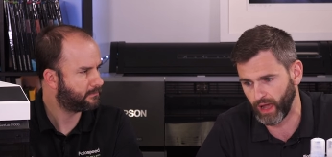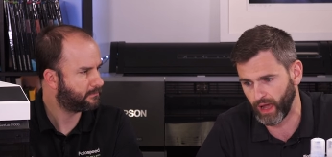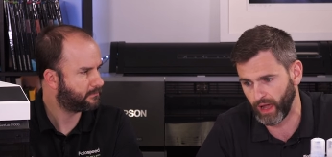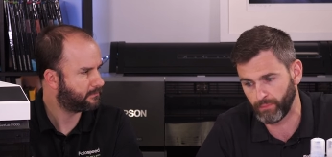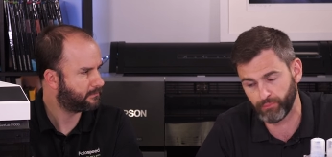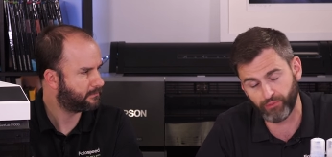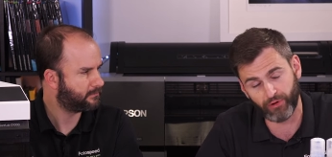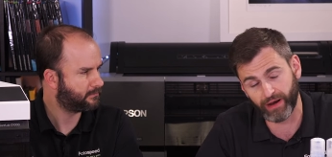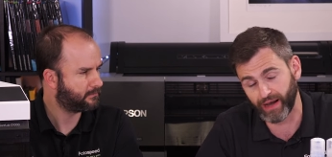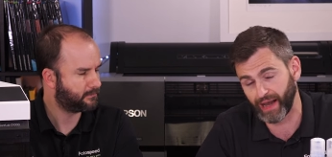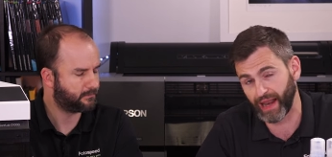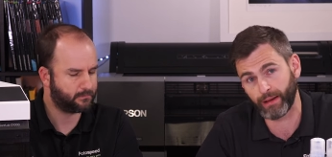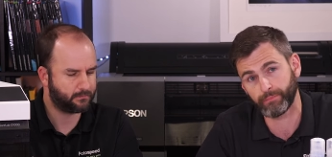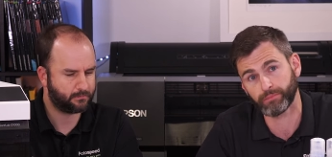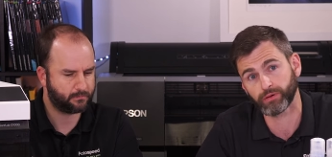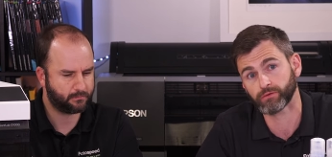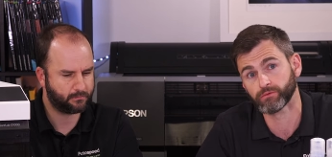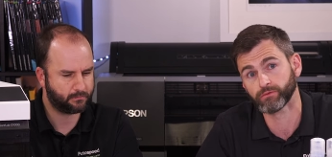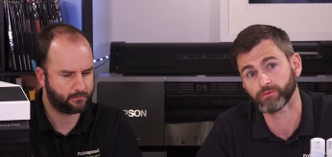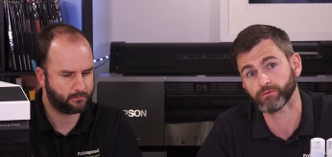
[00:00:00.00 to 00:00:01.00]
Speaker 1: a print
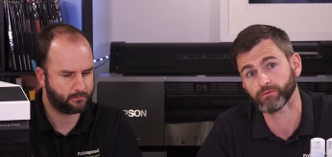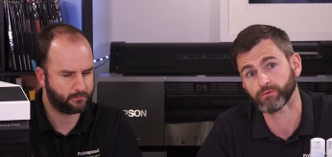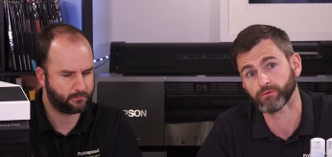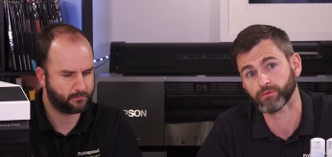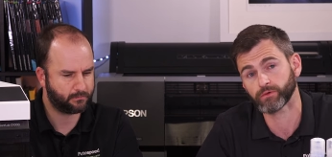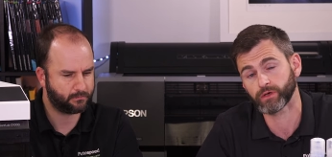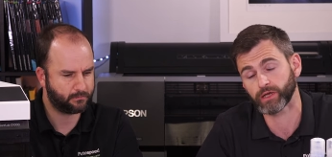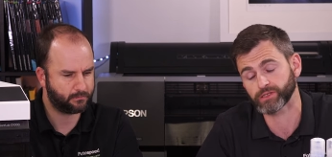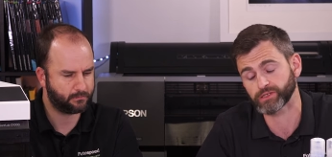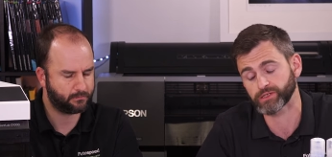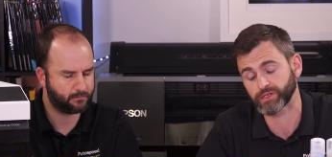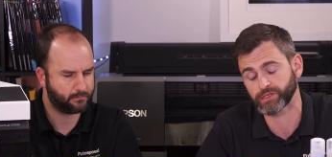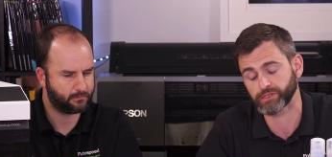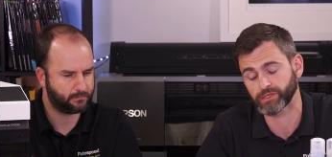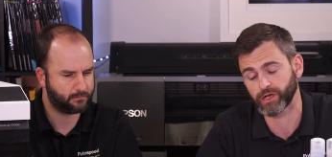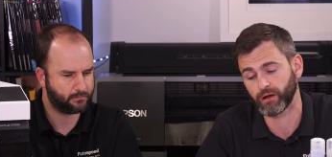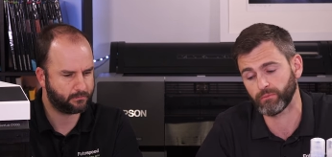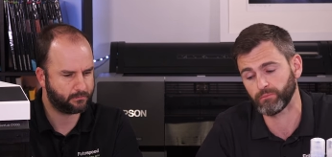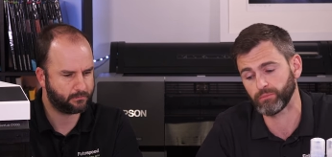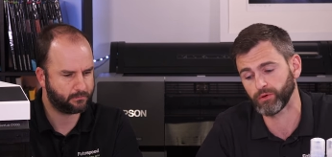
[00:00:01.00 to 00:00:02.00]
lab, as an
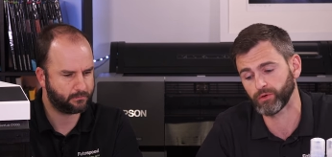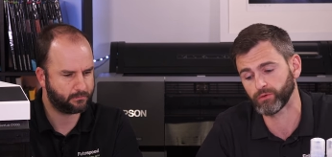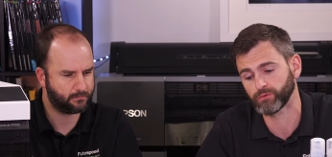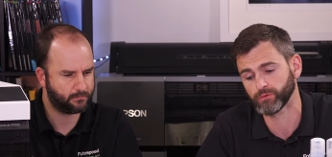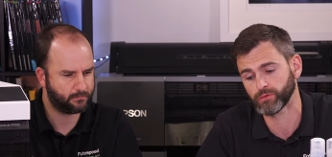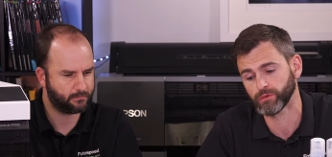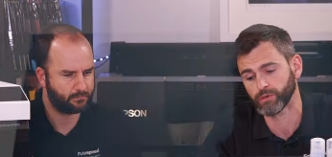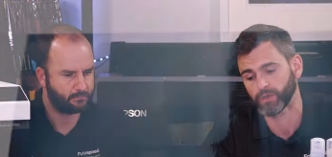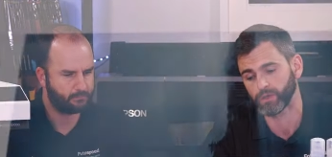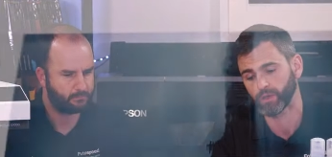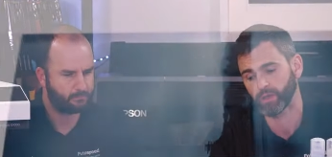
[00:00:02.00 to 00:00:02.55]
example,